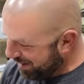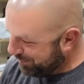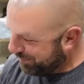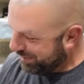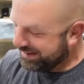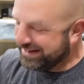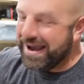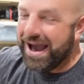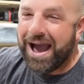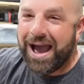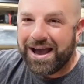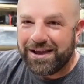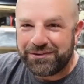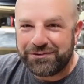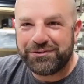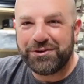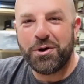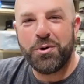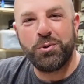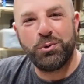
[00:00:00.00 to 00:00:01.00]

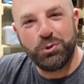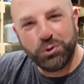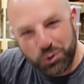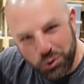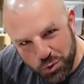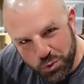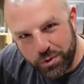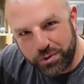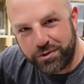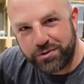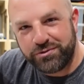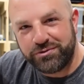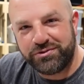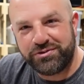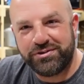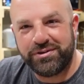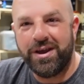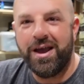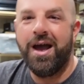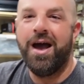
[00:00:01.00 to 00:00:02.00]
Picasso
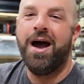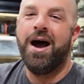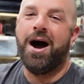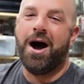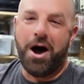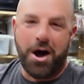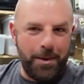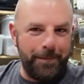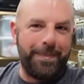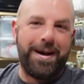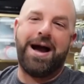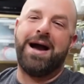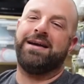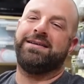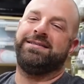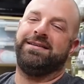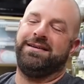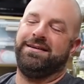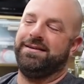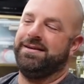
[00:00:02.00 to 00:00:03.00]
Lures
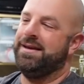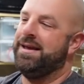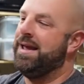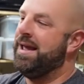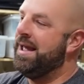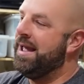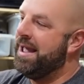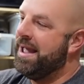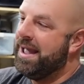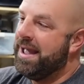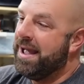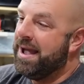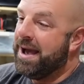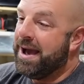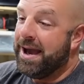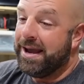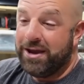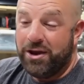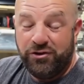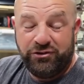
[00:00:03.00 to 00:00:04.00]
unboxing.
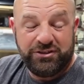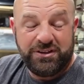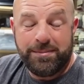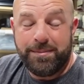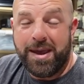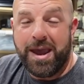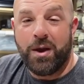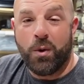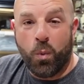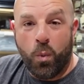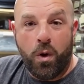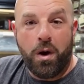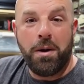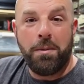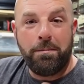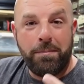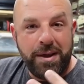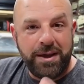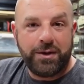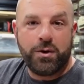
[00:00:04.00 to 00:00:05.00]
I usually make
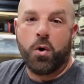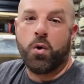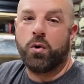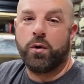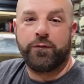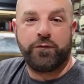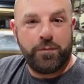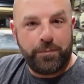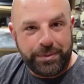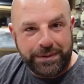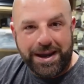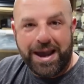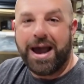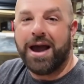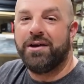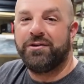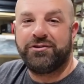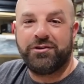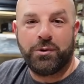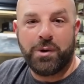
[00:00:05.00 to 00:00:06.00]
one big order from
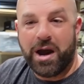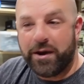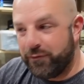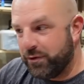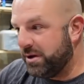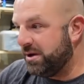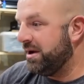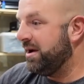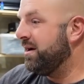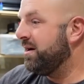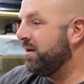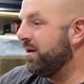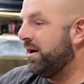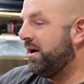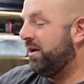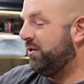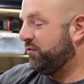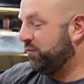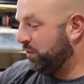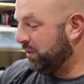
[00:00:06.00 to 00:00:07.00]
Picasso every year,
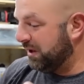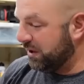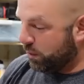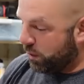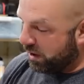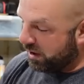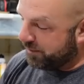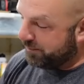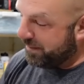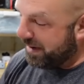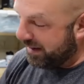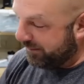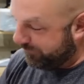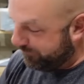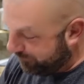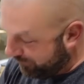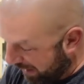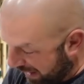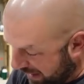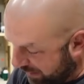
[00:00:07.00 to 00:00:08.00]
and it's really one of my
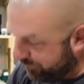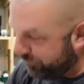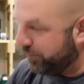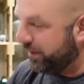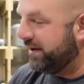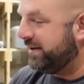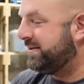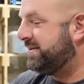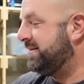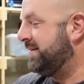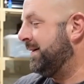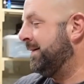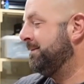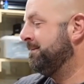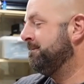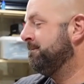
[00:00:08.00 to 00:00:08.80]
favorite